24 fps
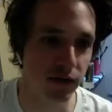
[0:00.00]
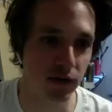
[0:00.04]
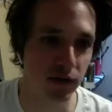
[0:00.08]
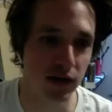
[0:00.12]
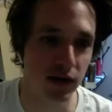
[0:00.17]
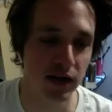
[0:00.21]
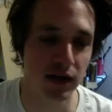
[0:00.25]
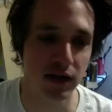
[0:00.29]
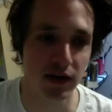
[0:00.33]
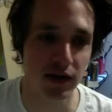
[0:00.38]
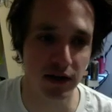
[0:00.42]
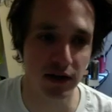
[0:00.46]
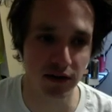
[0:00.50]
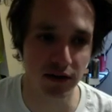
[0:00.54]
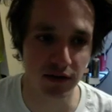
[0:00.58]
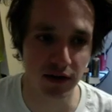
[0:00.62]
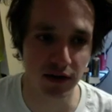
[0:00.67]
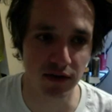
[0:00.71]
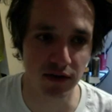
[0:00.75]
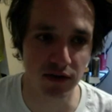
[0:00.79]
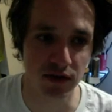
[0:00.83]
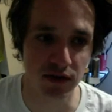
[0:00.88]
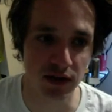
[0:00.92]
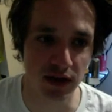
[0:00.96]
really nice,
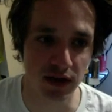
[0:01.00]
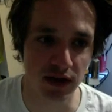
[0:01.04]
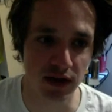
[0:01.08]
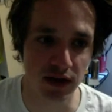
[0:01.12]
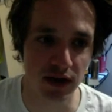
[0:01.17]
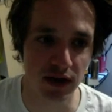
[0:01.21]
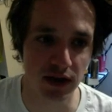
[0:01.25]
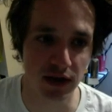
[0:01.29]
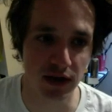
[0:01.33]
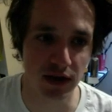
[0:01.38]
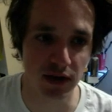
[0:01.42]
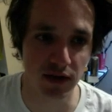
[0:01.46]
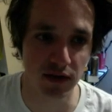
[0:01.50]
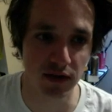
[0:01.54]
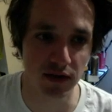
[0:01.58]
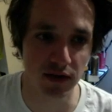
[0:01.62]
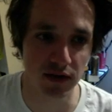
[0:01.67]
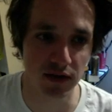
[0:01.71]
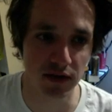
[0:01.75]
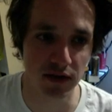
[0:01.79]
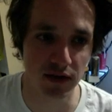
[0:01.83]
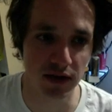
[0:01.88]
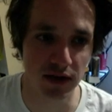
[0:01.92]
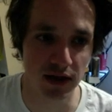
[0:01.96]
actually. Yeah,
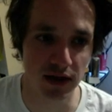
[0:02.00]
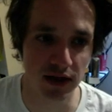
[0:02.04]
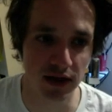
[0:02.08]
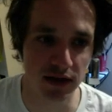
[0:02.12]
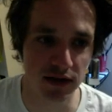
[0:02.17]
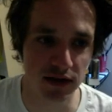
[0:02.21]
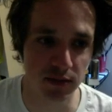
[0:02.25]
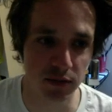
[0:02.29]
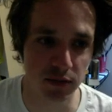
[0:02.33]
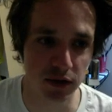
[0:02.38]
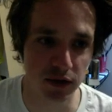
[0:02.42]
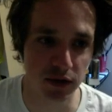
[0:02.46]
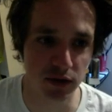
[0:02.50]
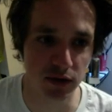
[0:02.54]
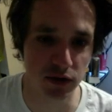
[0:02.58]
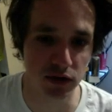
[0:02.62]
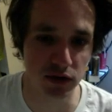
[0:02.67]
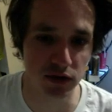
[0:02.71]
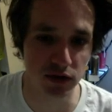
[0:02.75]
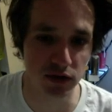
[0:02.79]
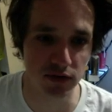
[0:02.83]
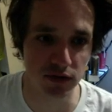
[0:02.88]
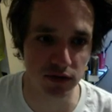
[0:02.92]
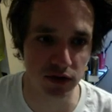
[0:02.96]
the
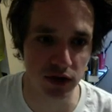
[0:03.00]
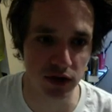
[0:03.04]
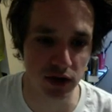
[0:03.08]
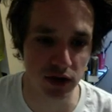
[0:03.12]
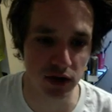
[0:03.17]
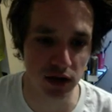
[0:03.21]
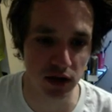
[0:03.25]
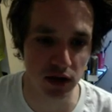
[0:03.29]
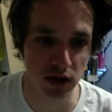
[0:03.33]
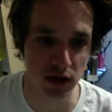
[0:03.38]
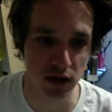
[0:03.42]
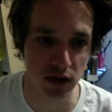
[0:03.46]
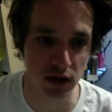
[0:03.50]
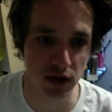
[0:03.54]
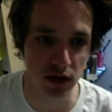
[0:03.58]
explosion of colour.